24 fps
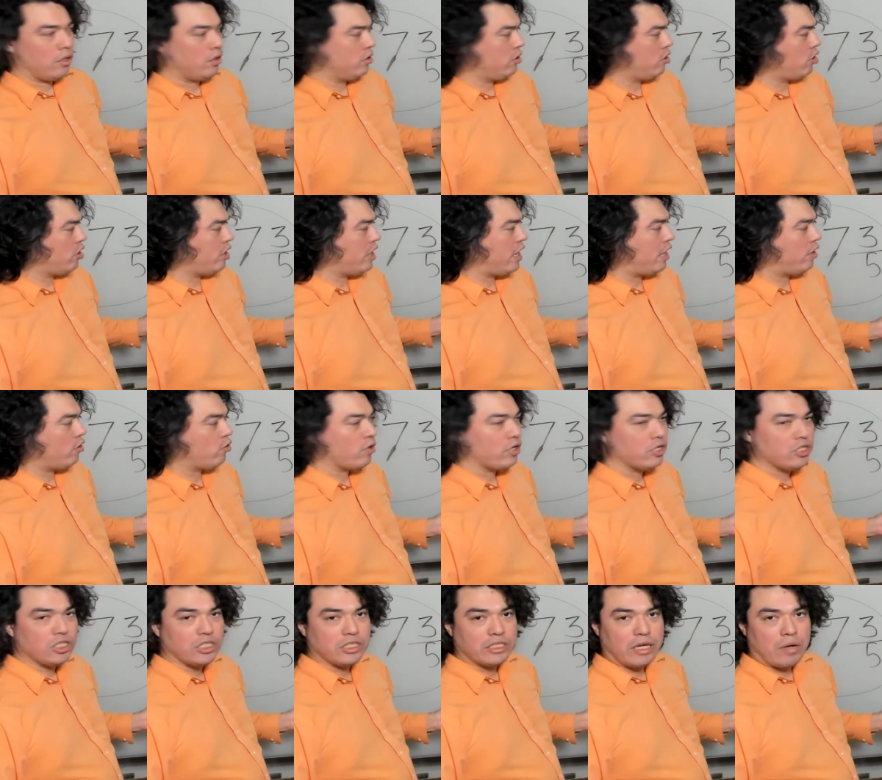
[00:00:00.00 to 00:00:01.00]
38
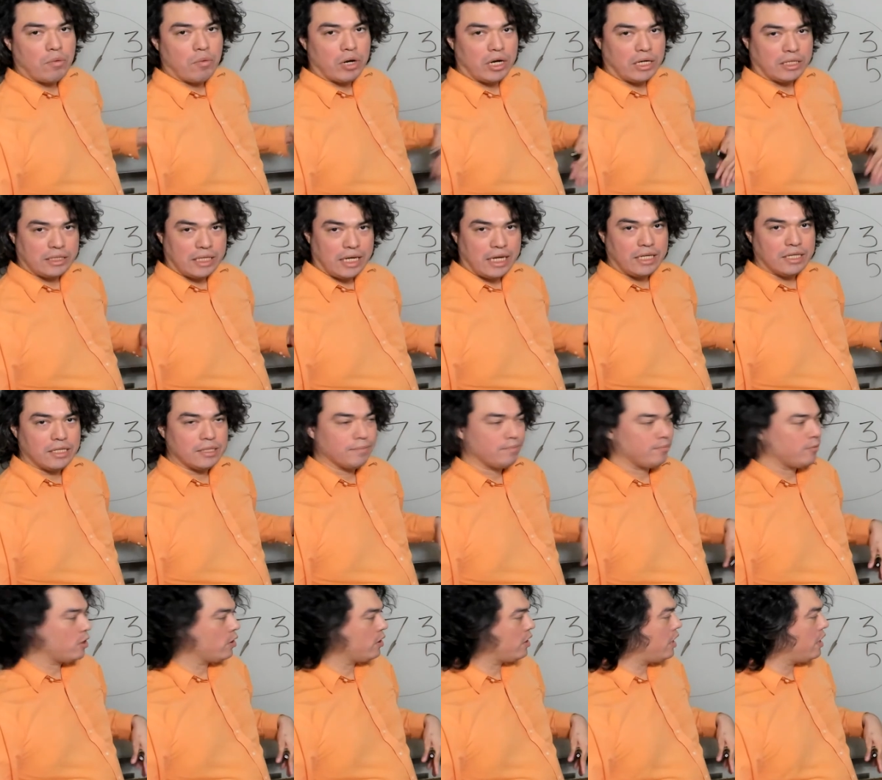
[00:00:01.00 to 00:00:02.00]
oranges I want to take,
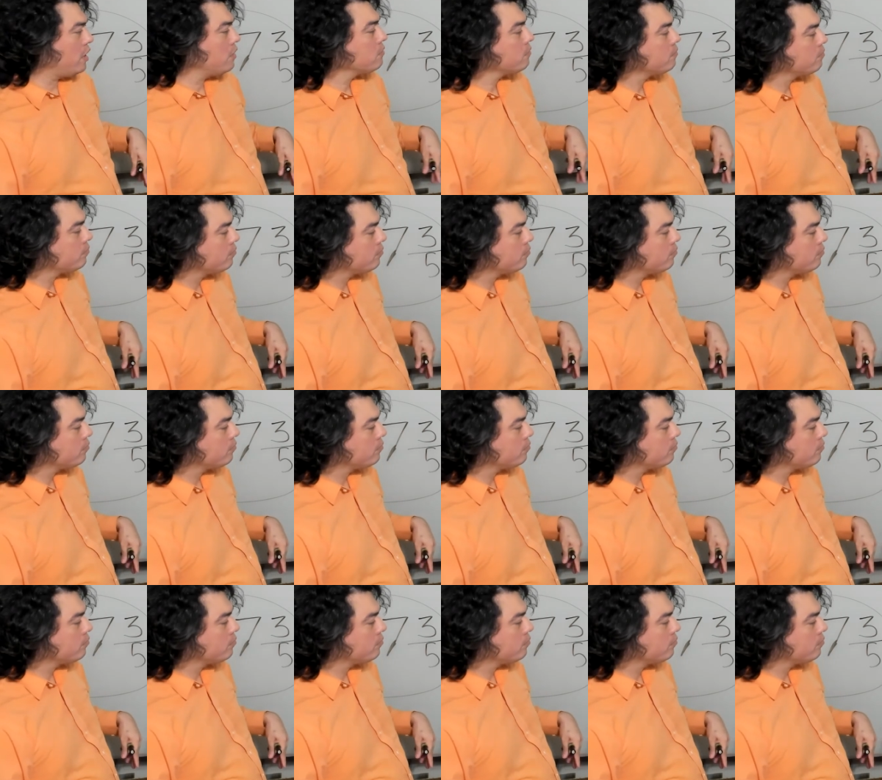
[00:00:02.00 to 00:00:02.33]
okay?